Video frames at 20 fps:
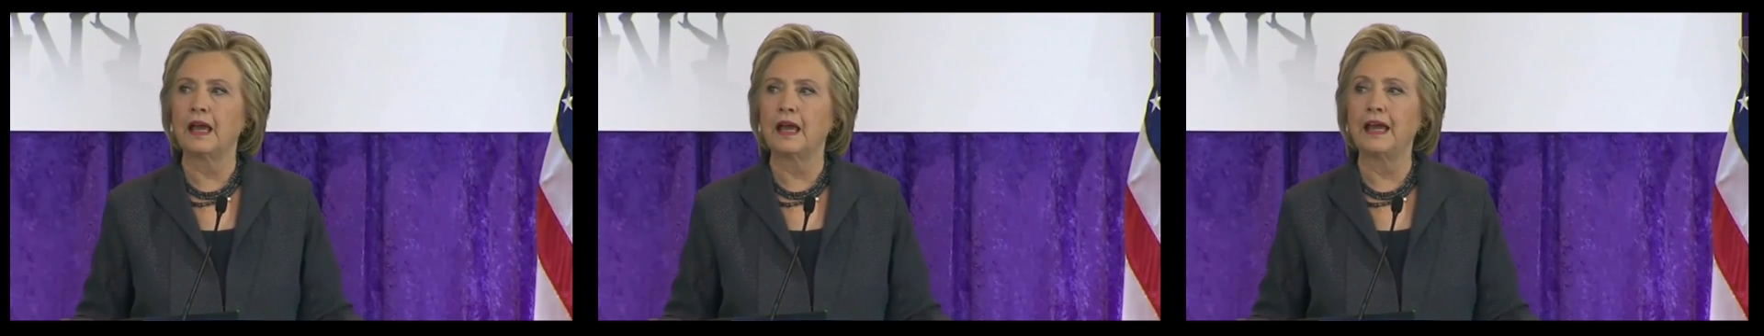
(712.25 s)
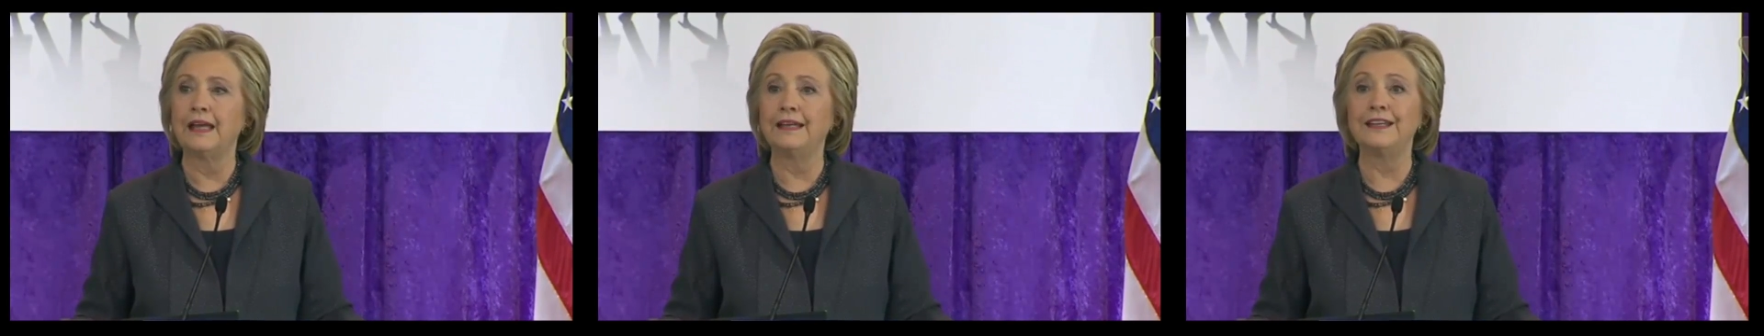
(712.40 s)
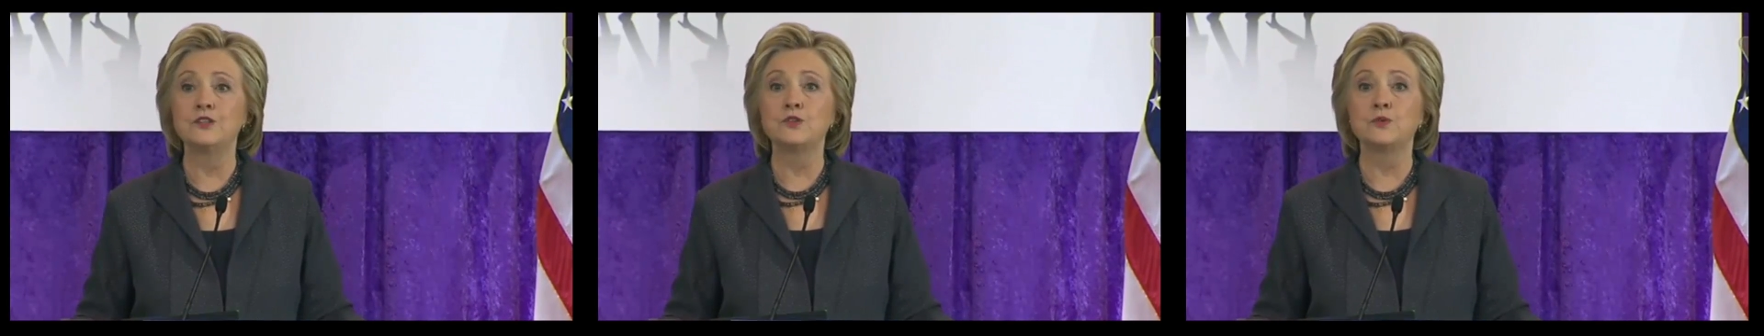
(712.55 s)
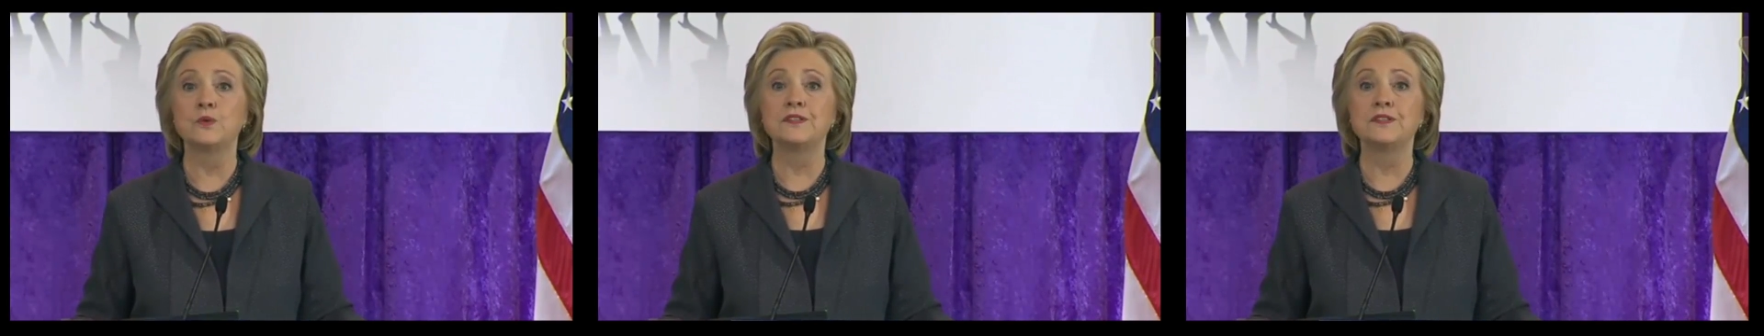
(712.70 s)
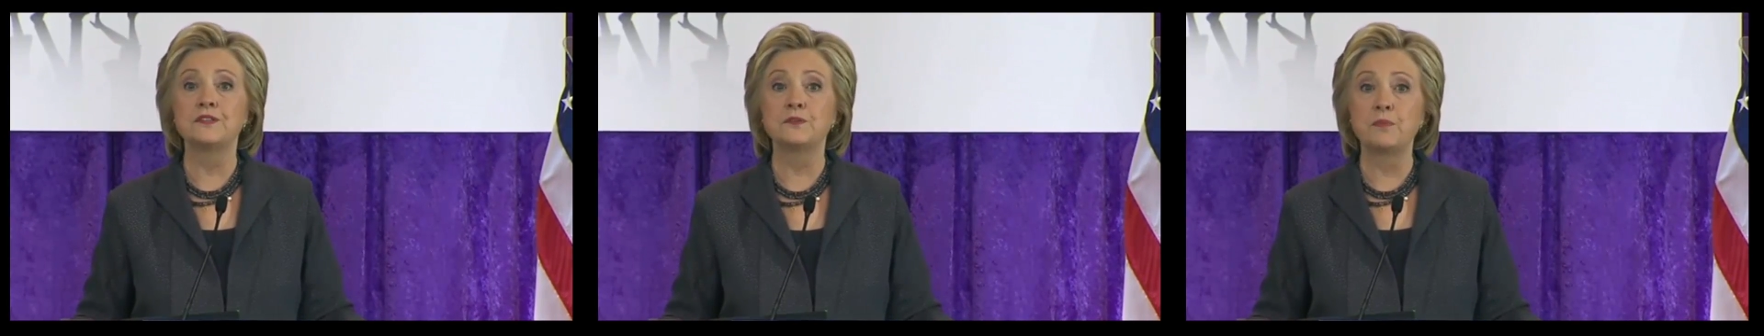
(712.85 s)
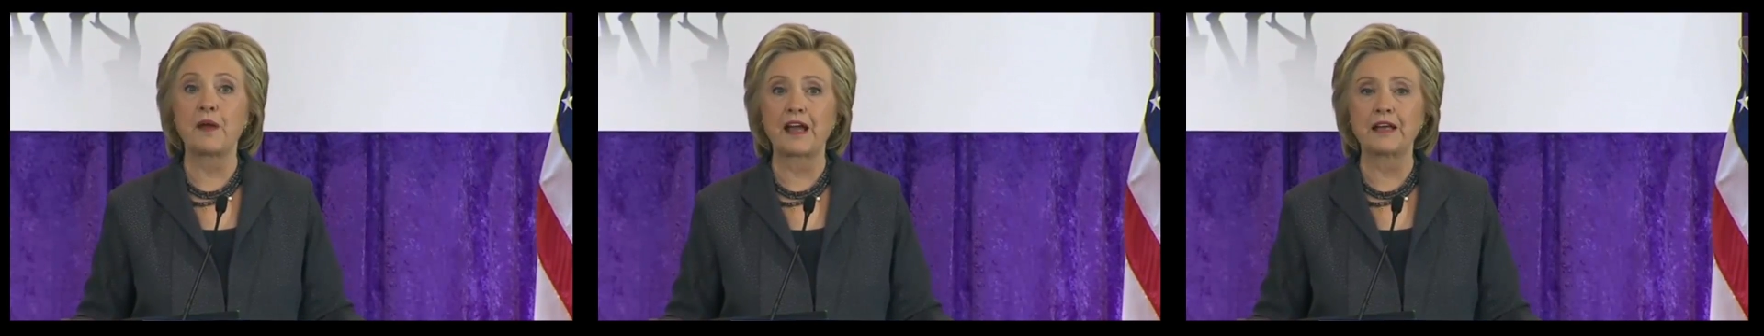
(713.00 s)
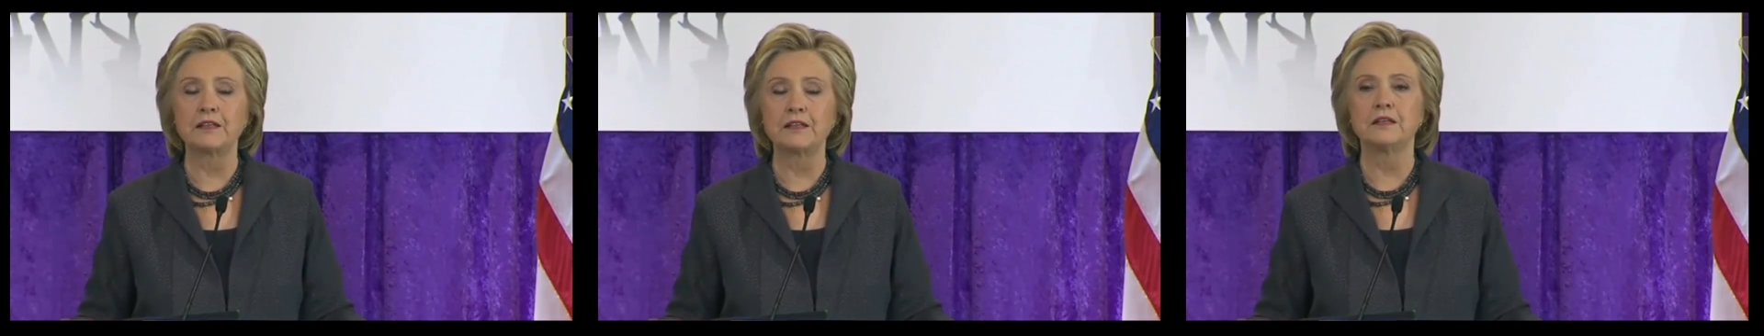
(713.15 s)
and is
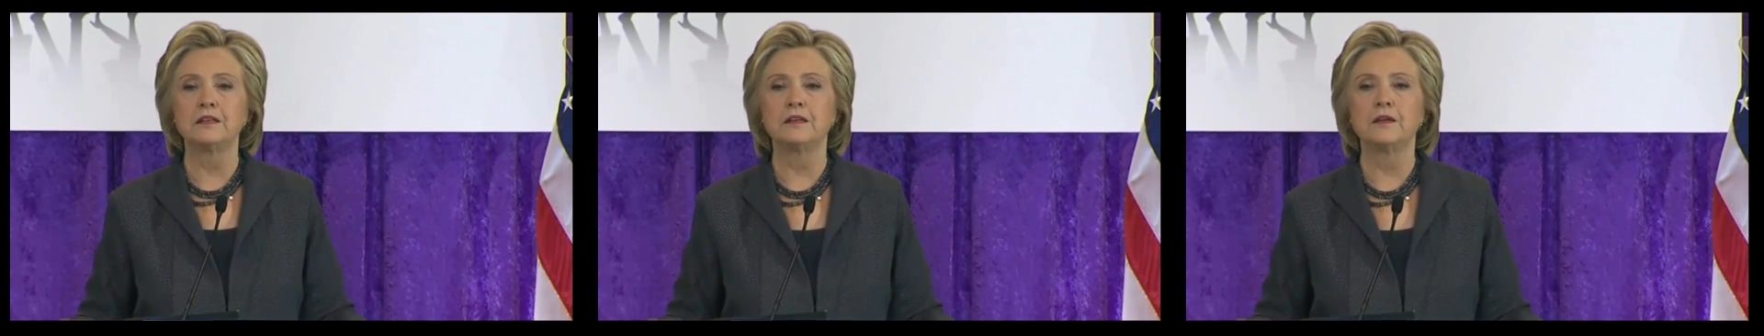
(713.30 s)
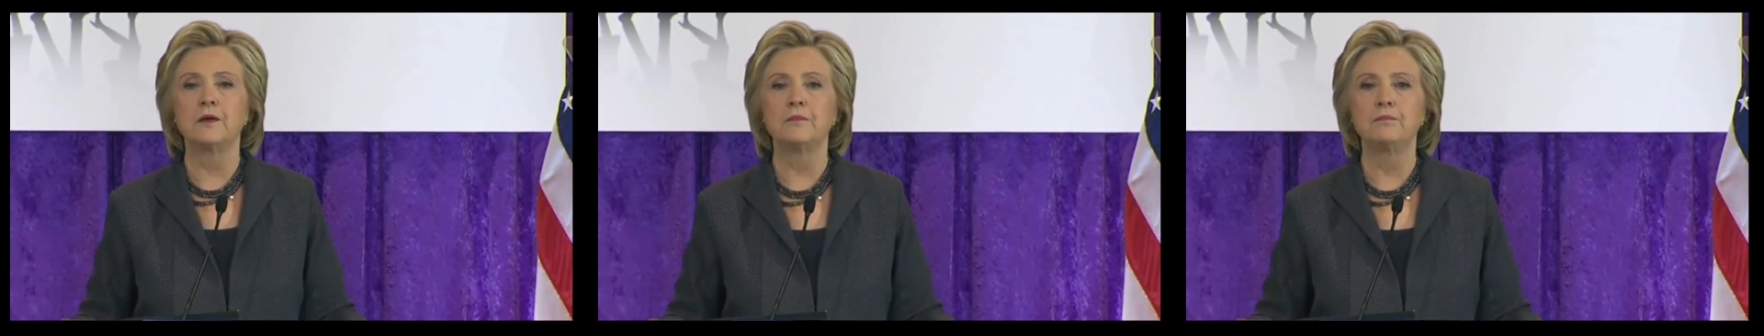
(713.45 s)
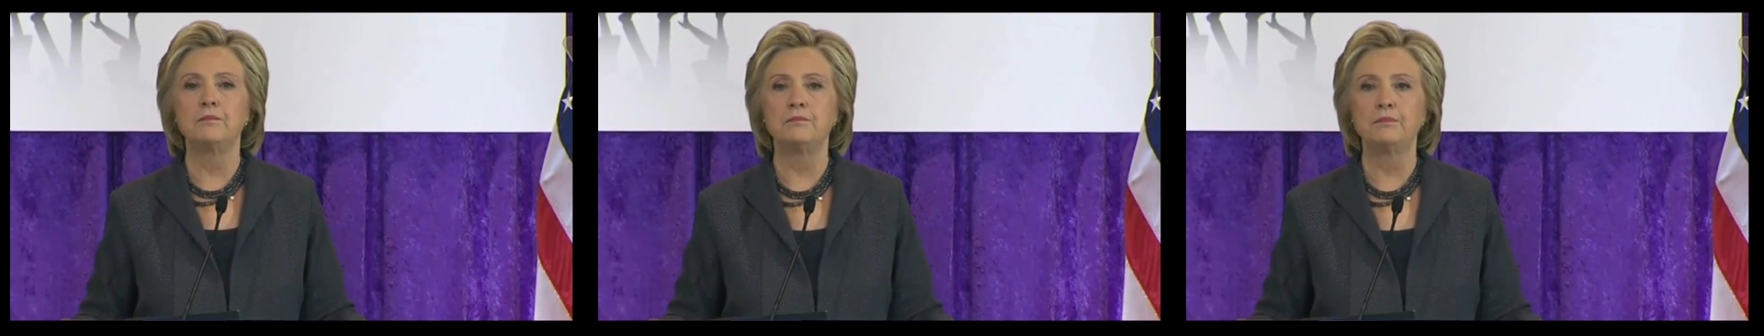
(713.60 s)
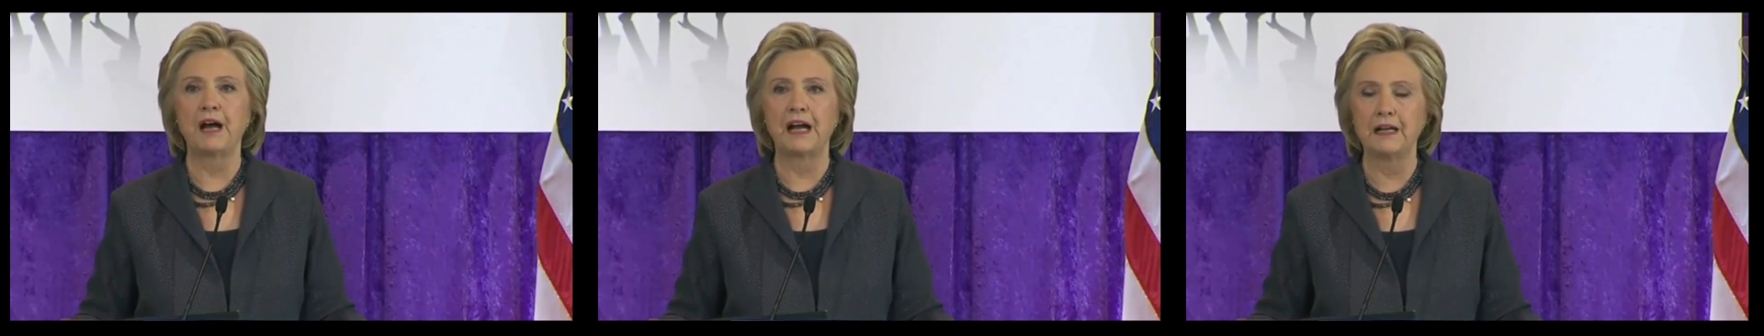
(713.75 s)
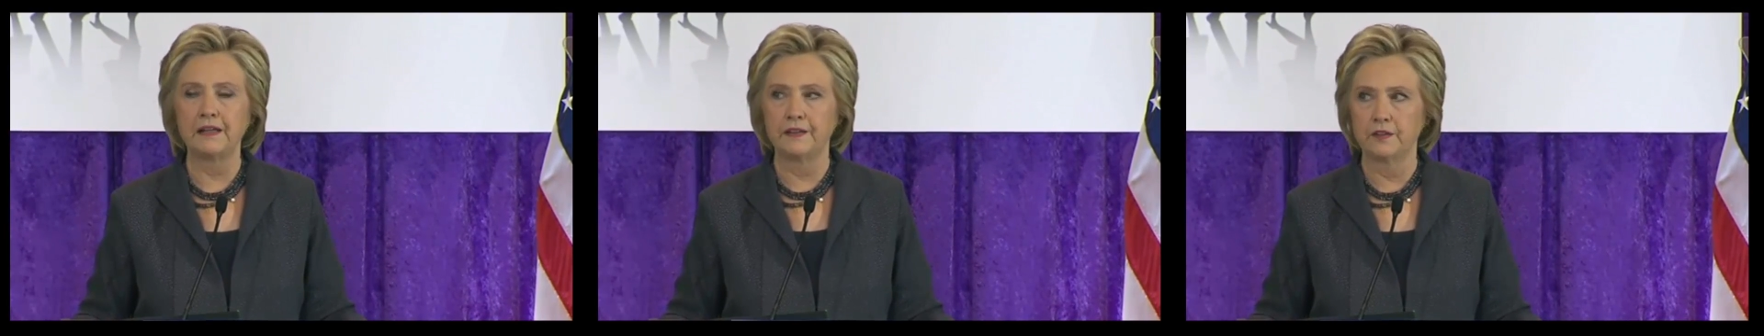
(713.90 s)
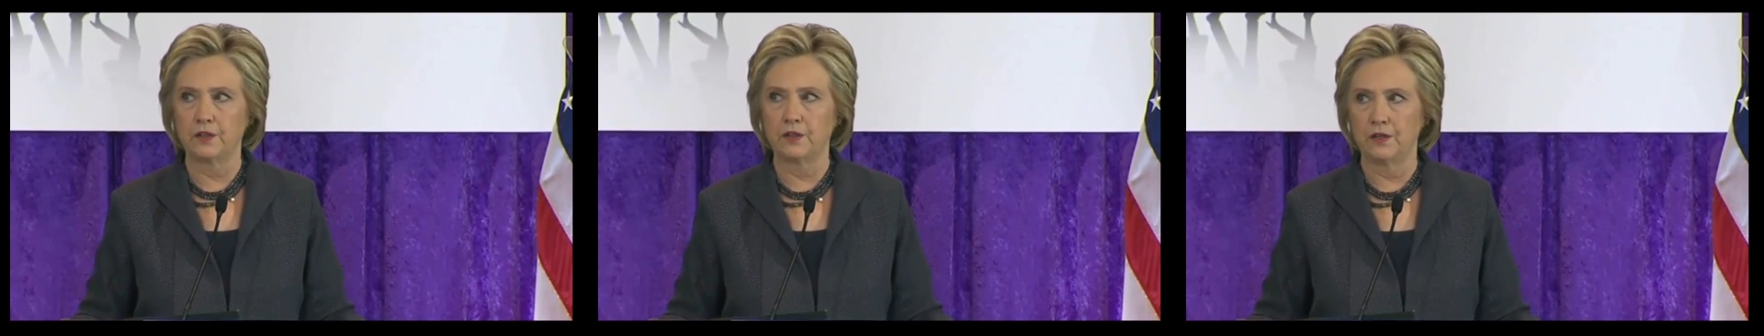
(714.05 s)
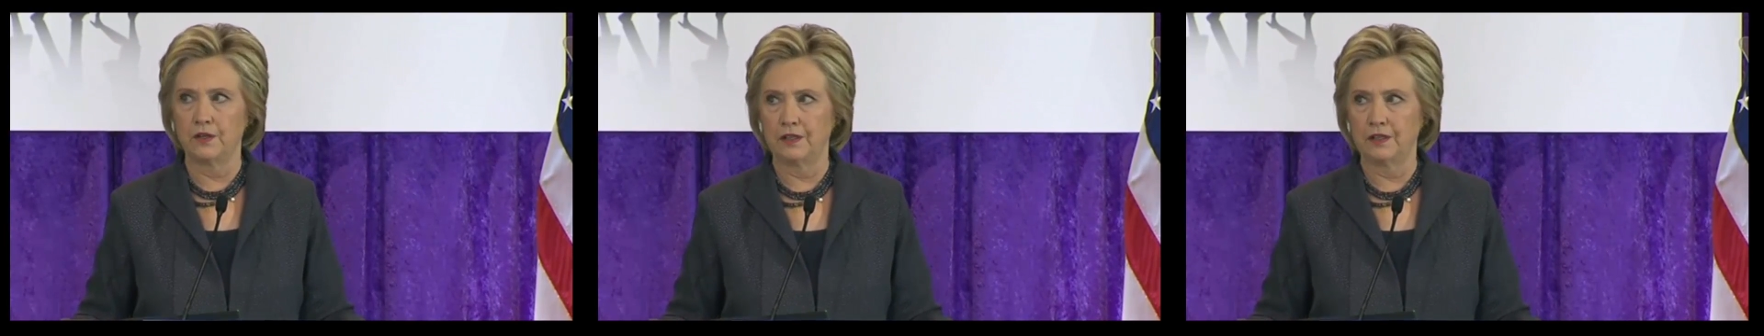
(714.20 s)
respected by
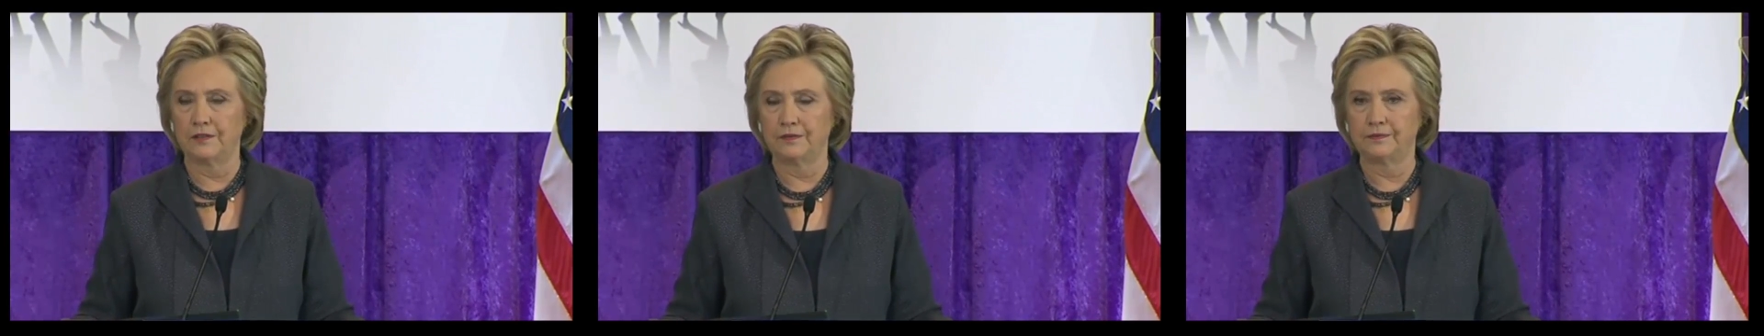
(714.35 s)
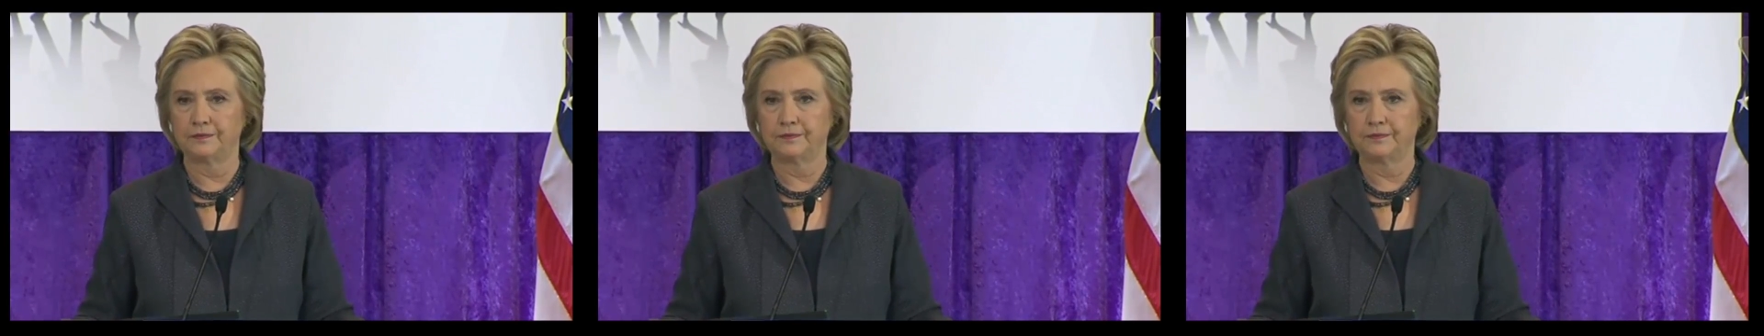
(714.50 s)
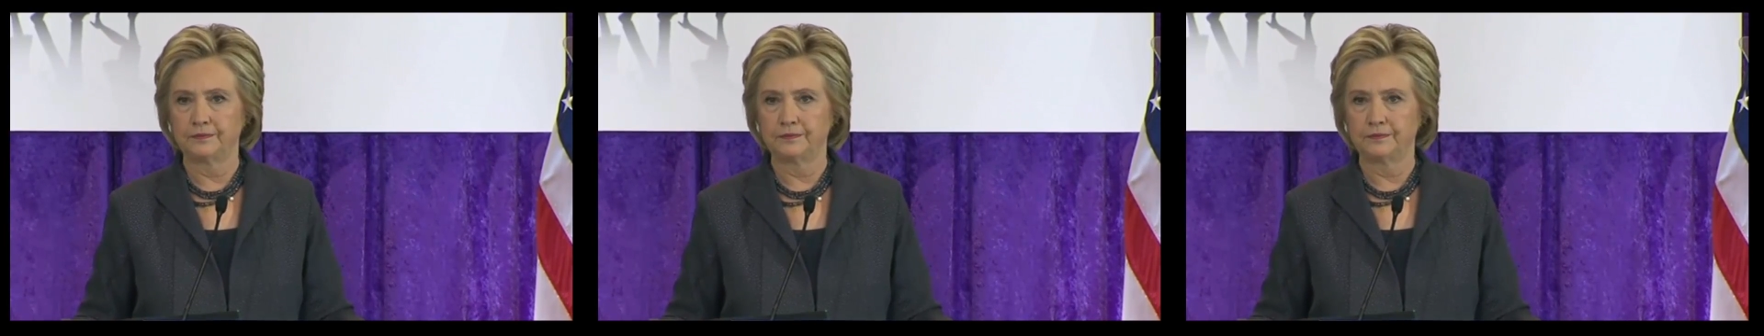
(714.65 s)
the law.